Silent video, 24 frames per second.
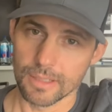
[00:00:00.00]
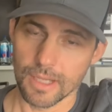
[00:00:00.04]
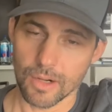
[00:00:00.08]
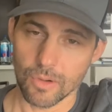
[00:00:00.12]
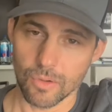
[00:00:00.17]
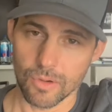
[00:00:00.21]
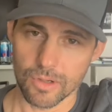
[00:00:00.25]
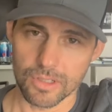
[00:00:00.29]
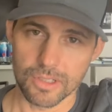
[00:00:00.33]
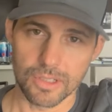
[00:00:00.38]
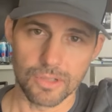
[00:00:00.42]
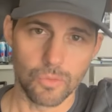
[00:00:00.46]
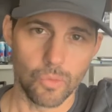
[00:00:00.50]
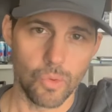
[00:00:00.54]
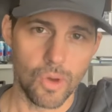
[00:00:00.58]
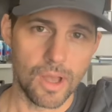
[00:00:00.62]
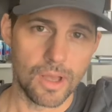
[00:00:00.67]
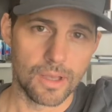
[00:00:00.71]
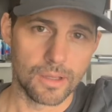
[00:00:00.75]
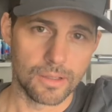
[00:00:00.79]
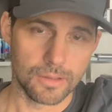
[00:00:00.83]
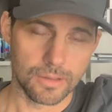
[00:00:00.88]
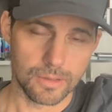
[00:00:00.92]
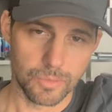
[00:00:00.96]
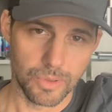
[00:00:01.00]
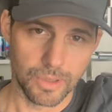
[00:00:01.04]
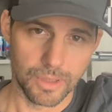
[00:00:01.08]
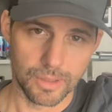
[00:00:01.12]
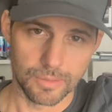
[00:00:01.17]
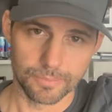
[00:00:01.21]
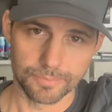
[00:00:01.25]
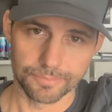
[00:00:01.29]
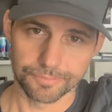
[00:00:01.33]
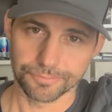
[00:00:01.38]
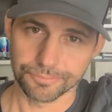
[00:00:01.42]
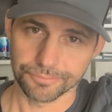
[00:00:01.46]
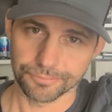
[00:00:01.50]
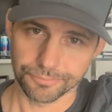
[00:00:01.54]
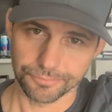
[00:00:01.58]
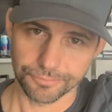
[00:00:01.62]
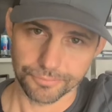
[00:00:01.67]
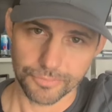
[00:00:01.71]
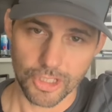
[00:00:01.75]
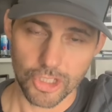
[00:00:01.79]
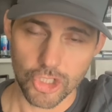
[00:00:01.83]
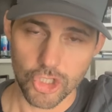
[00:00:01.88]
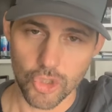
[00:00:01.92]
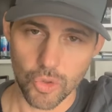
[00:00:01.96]
not Orson Welles, but
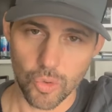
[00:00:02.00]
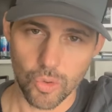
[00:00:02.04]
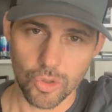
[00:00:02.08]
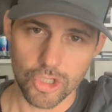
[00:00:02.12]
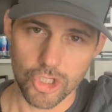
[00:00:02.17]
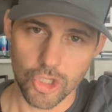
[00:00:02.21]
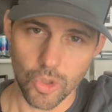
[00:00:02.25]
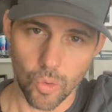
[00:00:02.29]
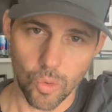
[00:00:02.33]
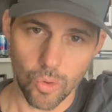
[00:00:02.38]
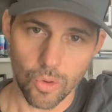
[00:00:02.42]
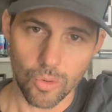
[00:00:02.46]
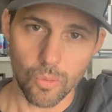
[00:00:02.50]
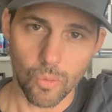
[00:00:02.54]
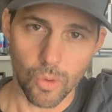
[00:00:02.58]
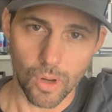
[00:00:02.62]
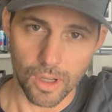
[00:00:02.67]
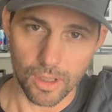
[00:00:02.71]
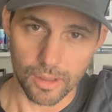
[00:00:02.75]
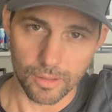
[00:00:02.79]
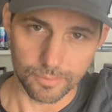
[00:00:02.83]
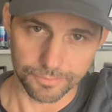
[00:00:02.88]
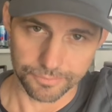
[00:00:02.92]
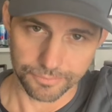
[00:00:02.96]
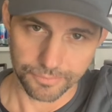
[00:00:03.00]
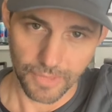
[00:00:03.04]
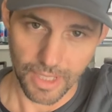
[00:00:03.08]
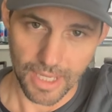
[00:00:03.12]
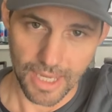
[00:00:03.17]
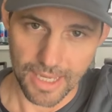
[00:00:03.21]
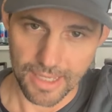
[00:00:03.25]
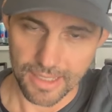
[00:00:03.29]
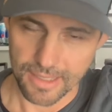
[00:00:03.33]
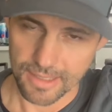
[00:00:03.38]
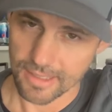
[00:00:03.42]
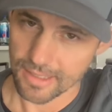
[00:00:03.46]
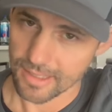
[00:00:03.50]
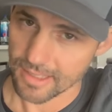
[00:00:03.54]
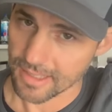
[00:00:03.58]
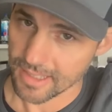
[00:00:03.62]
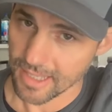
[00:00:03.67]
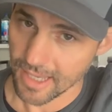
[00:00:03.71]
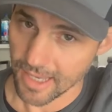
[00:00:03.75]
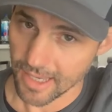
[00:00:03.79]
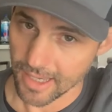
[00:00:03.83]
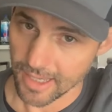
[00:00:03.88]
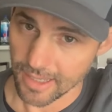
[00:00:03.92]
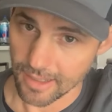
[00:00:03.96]
George Orwell has to
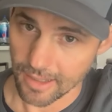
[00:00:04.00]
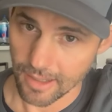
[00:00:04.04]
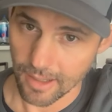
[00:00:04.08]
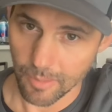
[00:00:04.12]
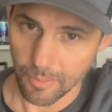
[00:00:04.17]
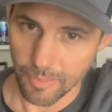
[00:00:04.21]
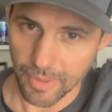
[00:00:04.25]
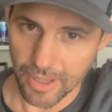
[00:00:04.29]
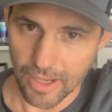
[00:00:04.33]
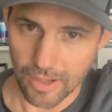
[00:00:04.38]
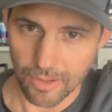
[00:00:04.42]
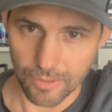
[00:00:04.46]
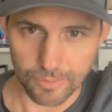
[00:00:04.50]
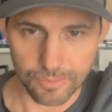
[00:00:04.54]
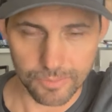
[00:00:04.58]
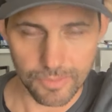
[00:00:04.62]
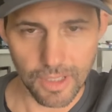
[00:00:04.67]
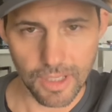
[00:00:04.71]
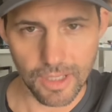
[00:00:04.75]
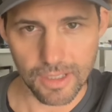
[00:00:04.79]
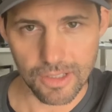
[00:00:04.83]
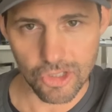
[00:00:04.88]
say about